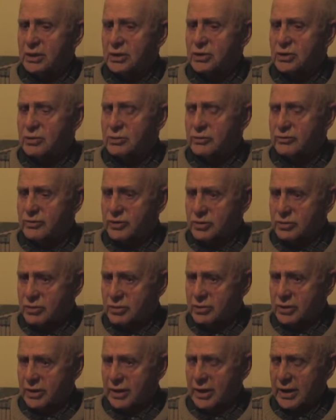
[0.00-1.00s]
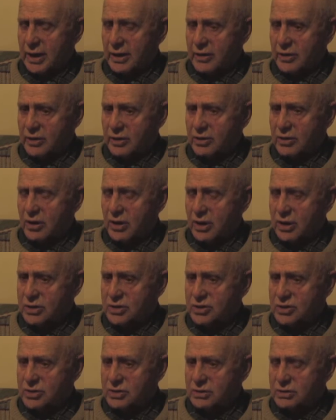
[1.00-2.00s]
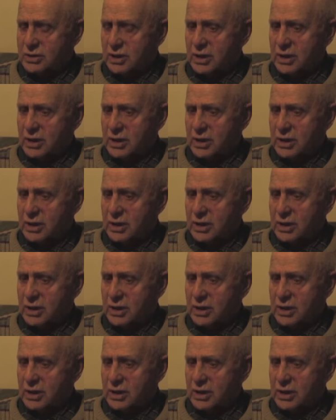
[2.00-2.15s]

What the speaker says: two of a crew, they had the coxswain